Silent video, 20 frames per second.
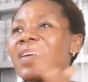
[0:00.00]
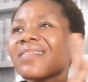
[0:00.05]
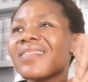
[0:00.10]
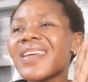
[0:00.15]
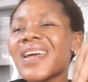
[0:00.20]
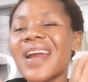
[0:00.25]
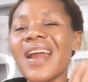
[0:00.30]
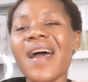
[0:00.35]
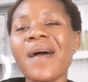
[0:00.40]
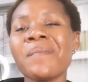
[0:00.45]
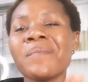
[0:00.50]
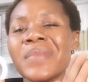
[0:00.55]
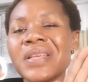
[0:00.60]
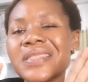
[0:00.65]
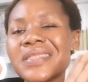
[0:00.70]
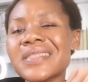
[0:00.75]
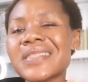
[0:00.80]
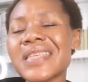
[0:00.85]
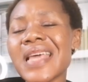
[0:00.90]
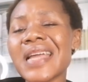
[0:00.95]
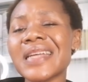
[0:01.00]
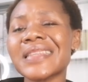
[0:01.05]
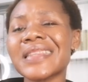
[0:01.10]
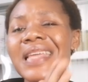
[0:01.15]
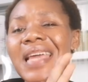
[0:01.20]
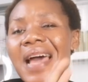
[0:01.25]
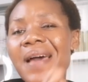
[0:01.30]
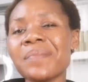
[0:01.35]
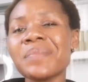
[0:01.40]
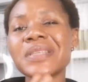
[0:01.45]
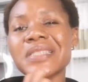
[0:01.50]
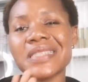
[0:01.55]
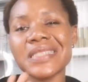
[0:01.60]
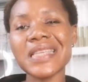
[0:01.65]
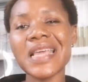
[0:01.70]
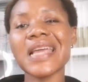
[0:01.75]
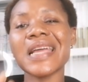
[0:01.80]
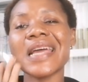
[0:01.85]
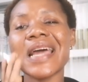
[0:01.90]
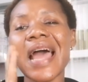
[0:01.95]
There are mistakes
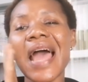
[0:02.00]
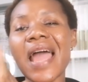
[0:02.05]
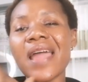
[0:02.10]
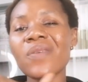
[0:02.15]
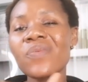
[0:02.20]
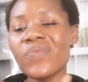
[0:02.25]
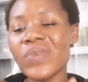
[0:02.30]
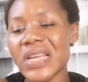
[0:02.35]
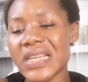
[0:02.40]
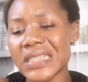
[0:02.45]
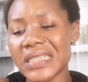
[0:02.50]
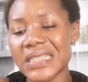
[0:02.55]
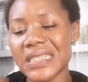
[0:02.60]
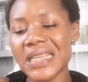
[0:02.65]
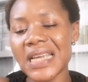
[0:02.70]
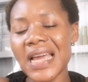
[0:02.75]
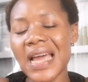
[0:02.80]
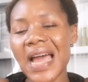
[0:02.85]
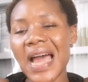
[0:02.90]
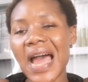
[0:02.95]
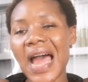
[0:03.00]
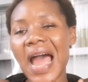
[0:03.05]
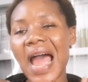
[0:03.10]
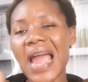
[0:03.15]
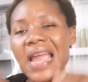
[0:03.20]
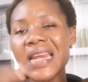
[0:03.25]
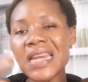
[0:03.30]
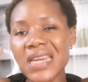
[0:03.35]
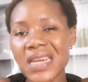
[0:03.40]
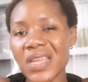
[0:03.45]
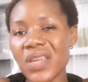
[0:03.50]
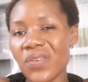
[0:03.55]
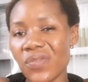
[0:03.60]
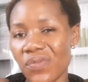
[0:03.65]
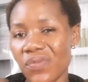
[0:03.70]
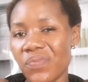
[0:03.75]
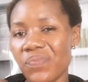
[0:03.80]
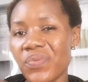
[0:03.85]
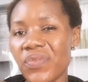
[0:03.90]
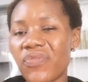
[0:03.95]
I wish I
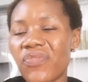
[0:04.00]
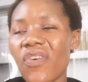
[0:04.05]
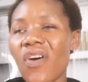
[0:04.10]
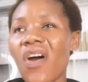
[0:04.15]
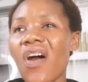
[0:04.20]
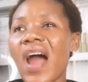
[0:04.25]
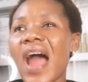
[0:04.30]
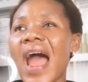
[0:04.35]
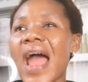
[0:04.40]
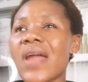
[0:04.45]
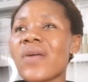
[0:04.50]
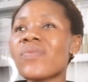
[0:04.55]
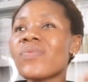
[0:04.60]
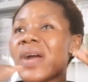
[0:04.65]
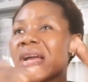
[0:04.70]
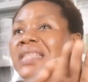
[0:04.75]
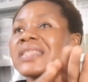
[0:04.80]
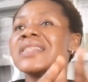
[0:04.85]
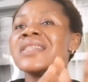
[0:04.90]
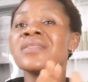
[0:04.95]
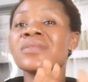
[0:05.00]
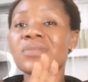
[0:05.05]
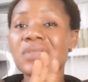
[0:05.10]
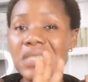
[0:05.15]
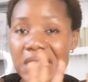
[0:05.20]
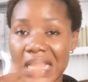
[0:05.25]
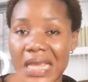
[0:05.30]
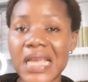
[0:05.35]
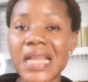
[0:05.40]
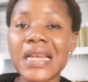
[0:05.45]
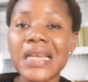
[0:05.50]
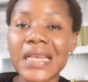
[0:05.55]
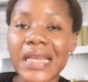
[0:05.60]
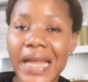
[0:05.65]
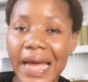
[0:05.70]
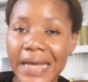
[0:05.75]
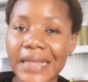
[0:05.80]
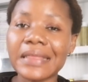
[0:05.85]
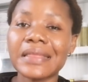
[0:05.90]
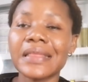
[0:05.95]
knew before I went into skin
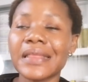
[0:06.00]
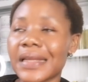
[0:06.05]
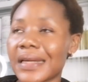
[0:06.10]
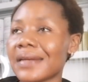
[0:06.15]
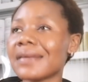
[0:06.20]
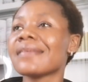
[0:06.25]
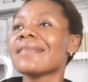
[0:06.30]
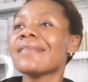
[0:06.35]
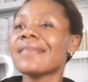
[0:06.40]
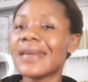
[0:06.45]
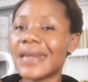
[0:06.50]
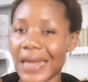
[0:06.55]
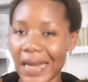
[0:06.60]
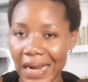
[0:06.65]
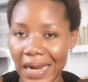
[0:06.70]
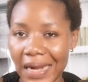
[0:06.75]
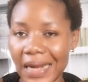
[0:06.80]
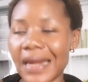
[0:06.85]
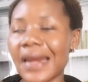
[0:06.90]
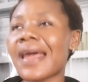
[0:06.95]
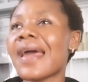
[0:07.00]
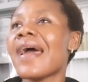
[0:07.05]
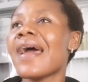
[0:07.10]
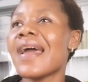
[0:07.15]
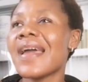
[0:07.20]
lightening then.